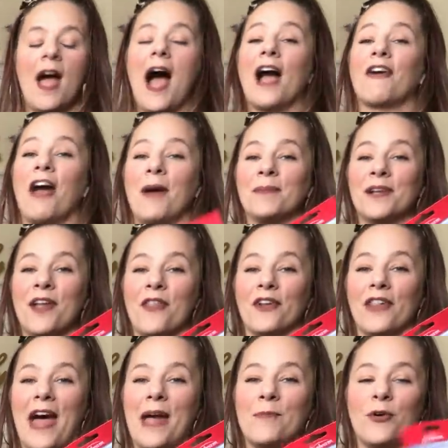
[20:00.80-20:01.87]
I grabbed another
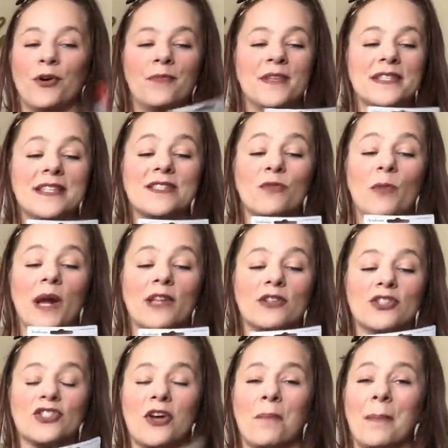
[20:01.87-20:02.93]
light bulb. This is a
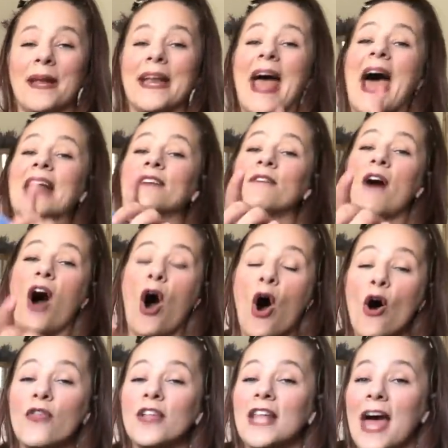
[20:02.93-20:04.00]
regular Sunbeam. Out of
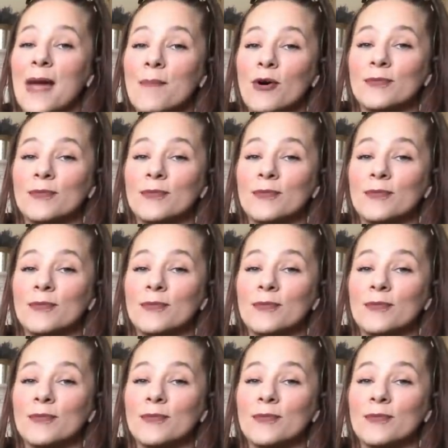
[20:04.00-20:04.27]
all the light